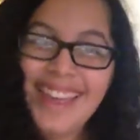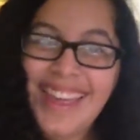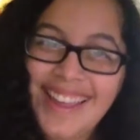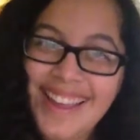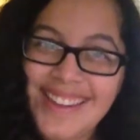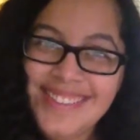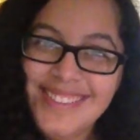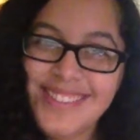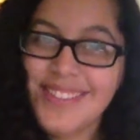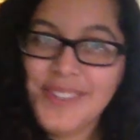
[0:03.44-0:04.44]
Hey guys,
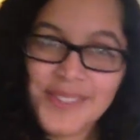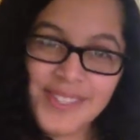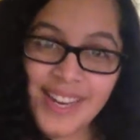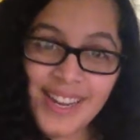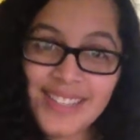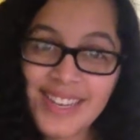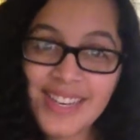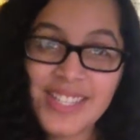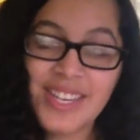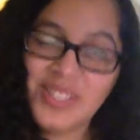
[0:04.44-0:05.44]
so today is
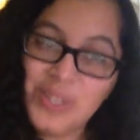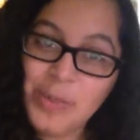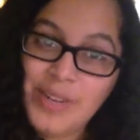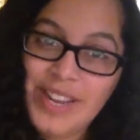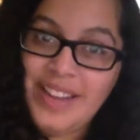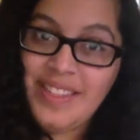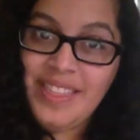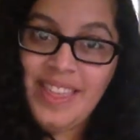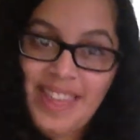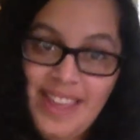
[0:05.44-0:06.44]
actually October 9th,
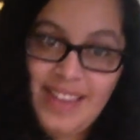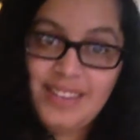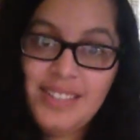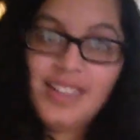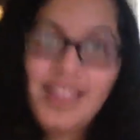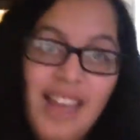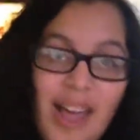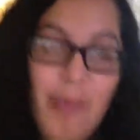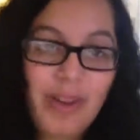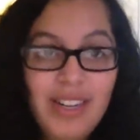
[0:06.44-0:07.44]
and
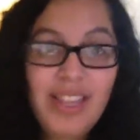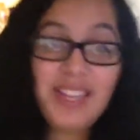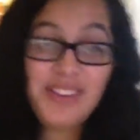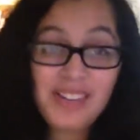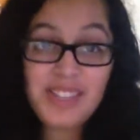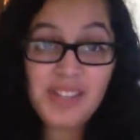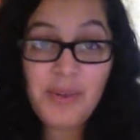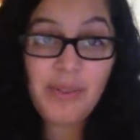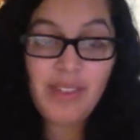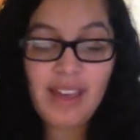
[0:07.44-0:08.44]
I wanted to let you guys
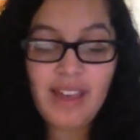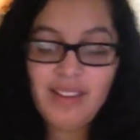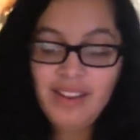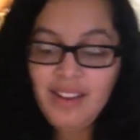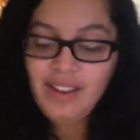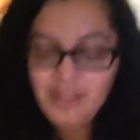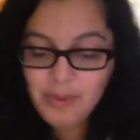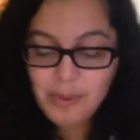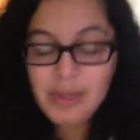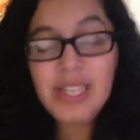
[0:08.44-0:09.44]
know that,
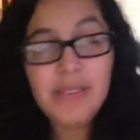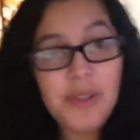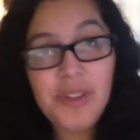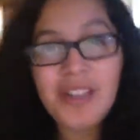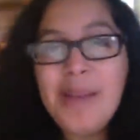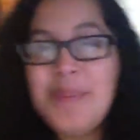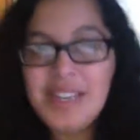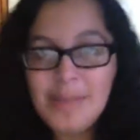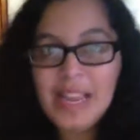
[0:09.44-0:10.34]
well, I wanted to give you a little update on my